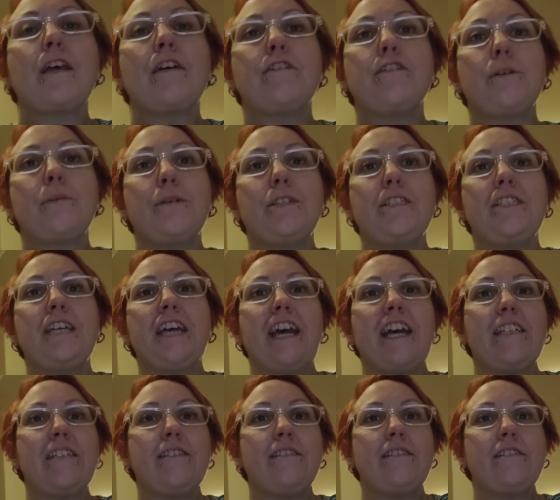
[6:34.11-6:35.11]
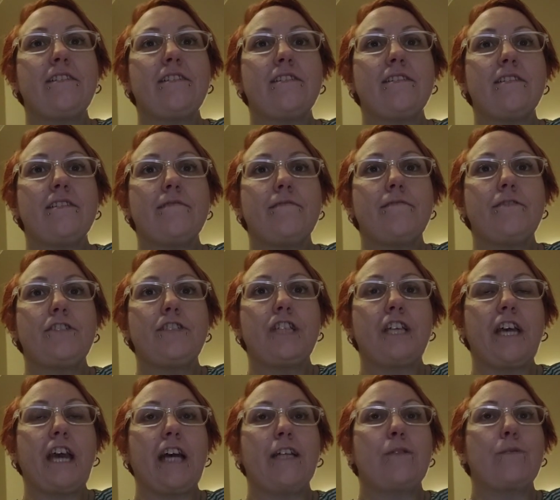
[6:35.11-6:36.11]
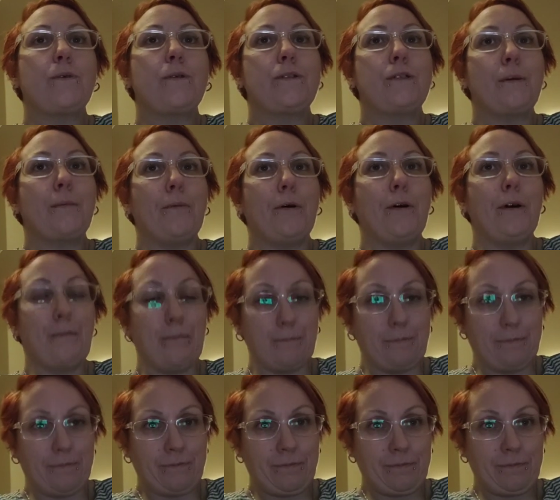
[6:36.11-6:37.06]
So in the end, she gets with the mum.